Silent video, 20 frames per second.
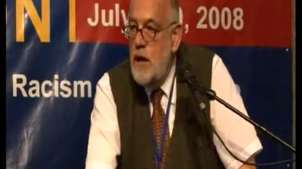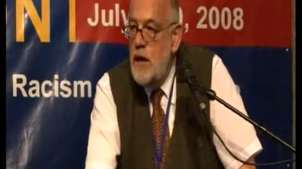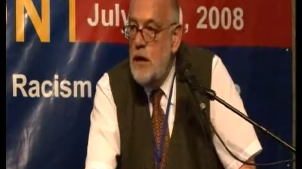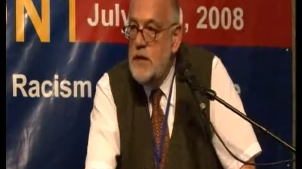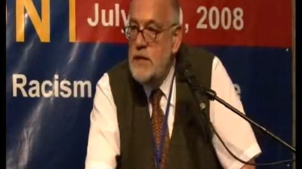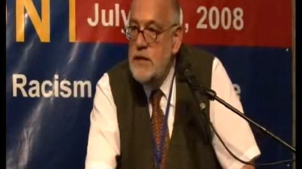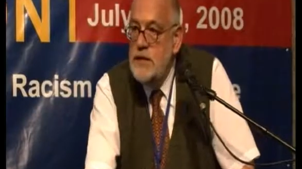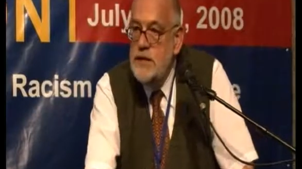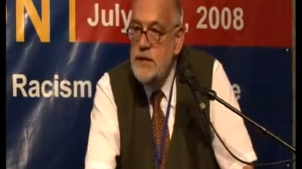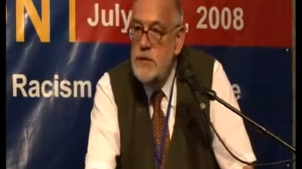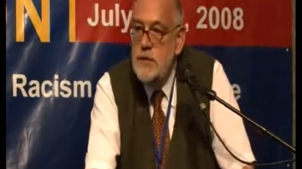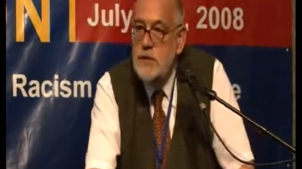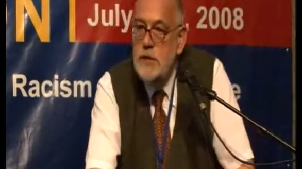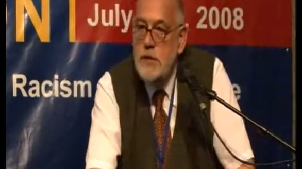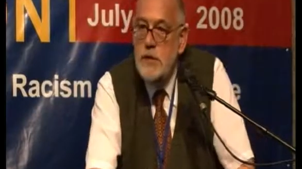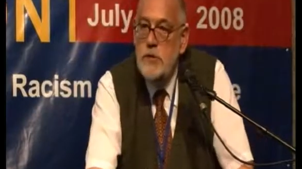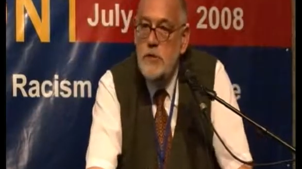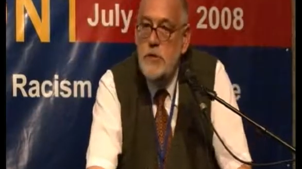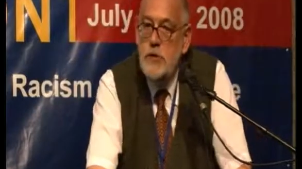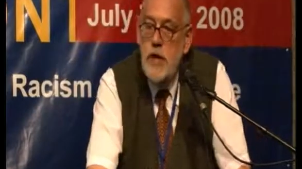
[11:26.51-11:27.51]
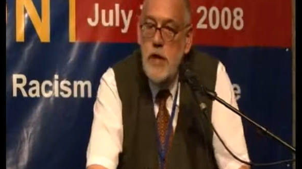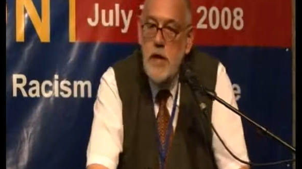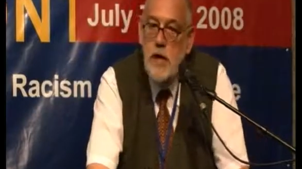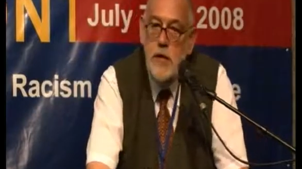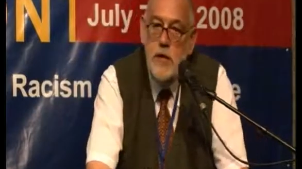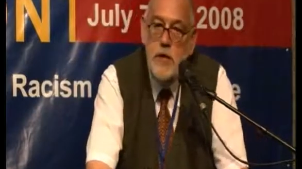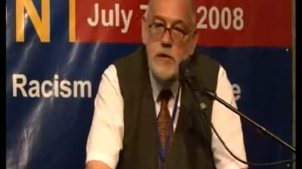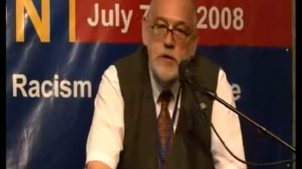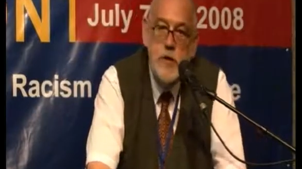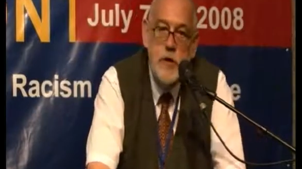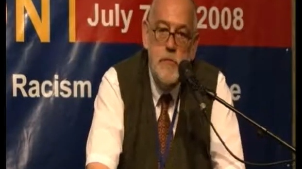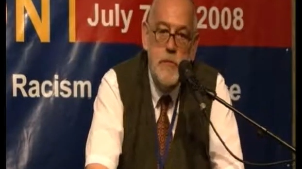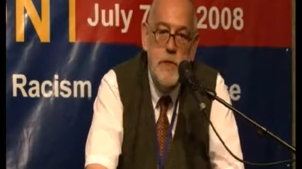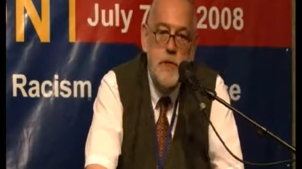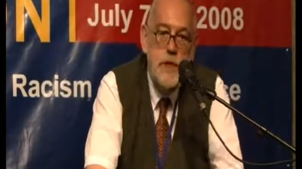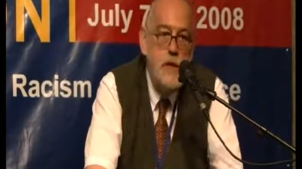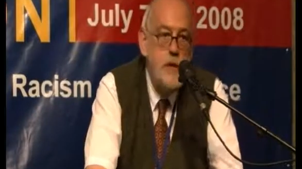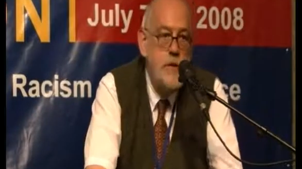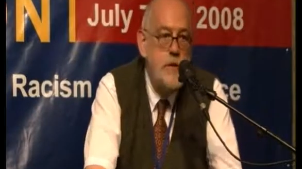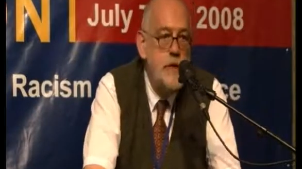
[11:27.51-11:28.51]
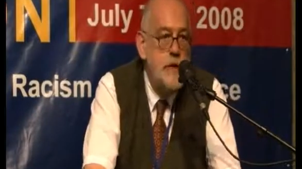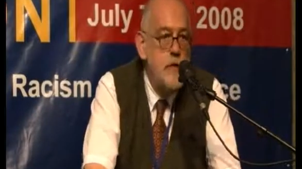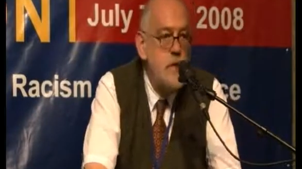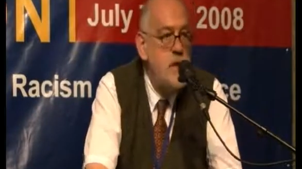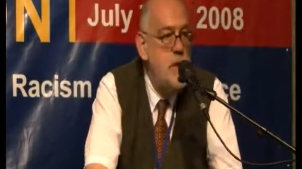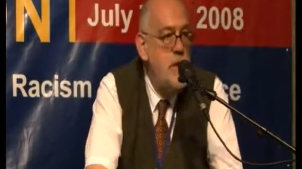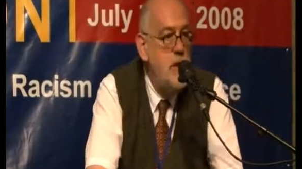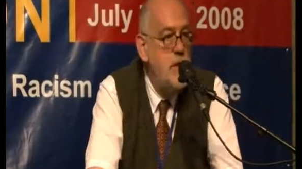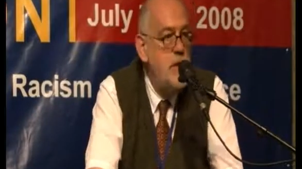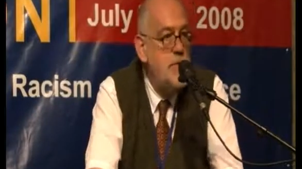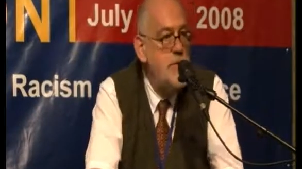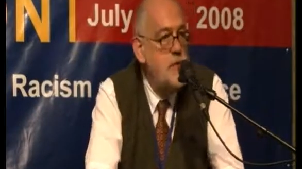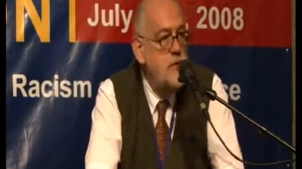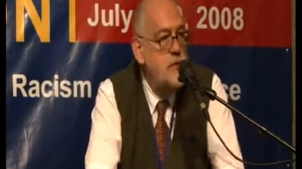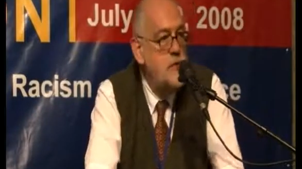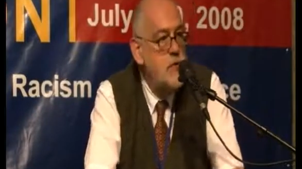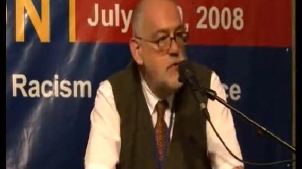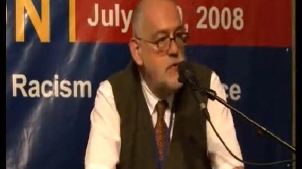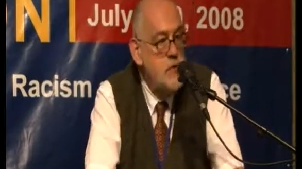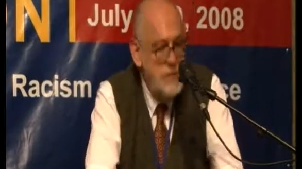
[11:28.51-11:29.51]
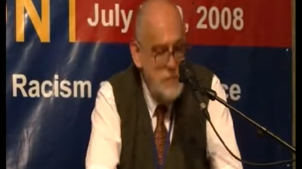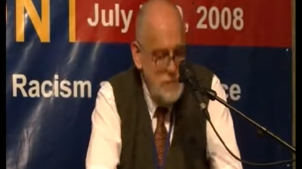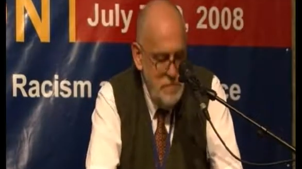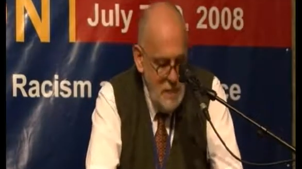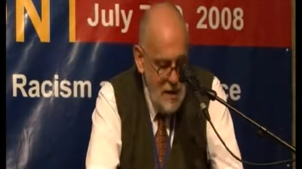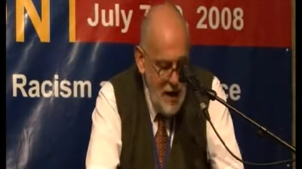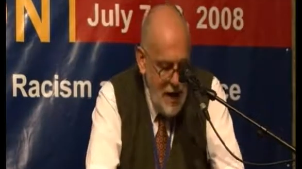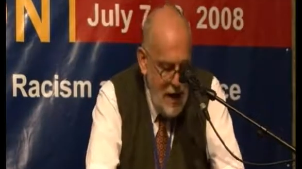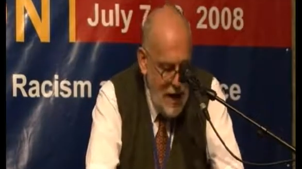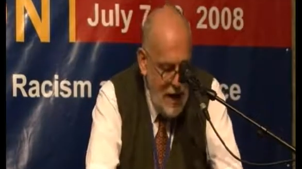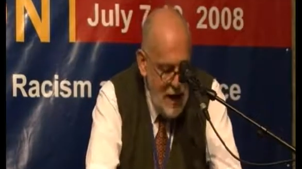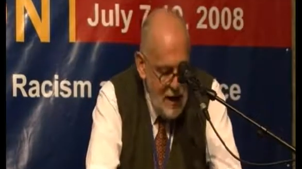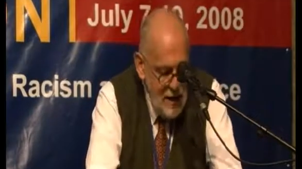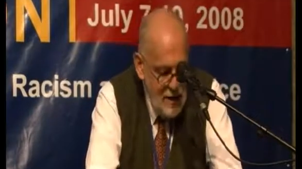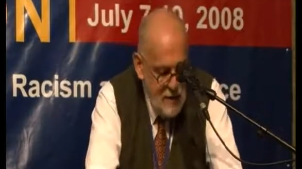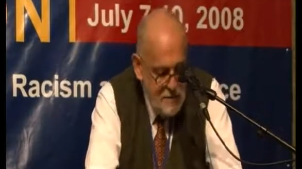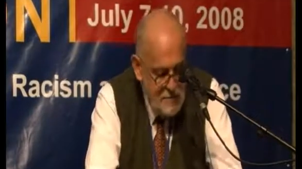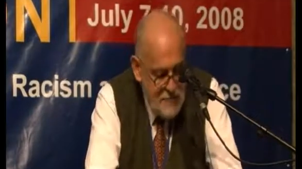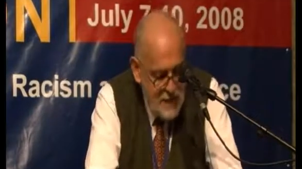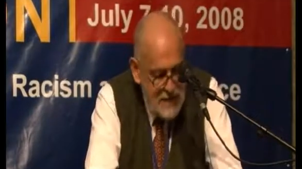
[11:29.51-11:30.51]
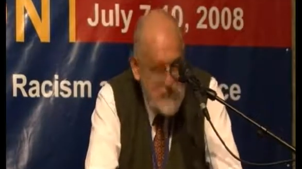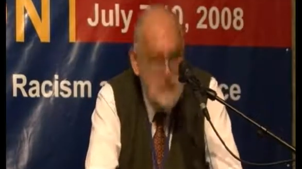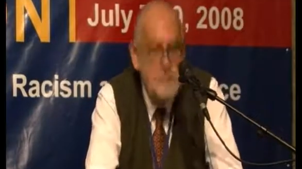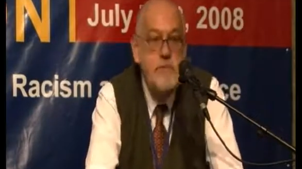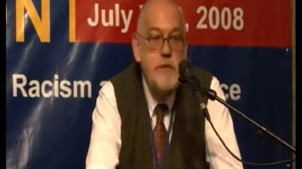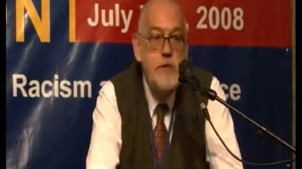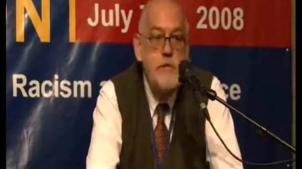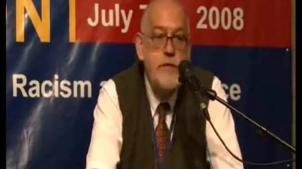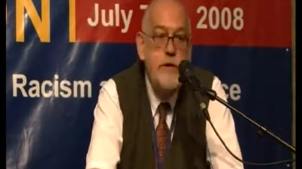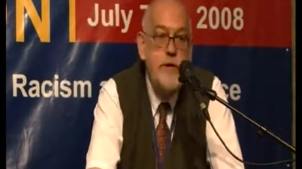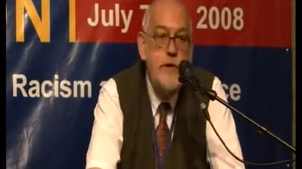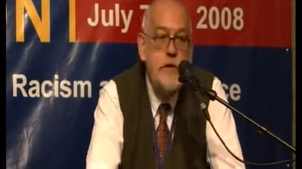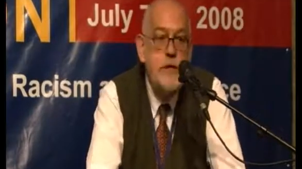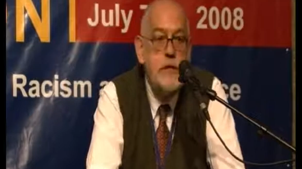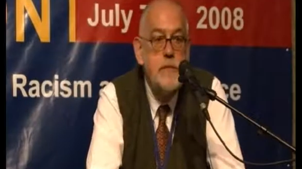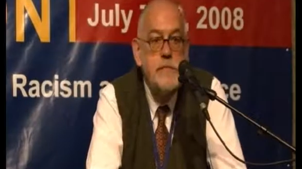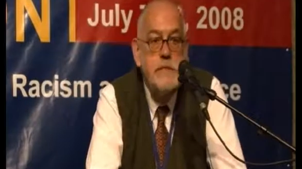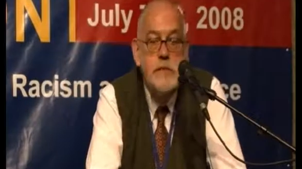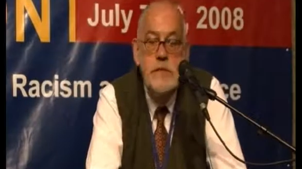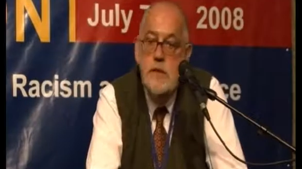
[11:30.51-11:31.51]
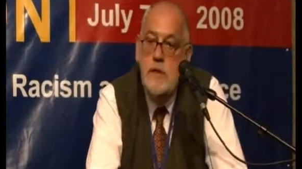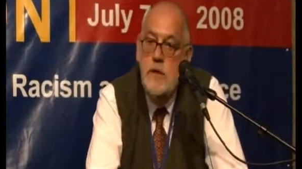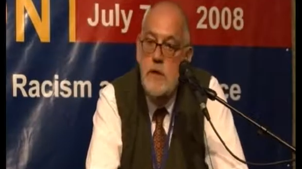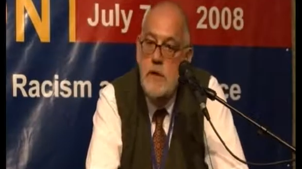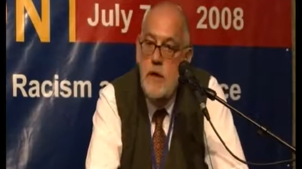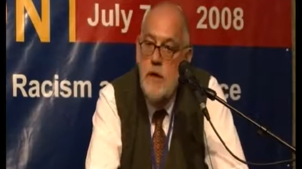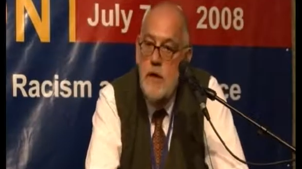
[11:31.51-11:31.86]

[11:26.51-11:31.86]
It is still today in Germany that the Jews are, must be victims,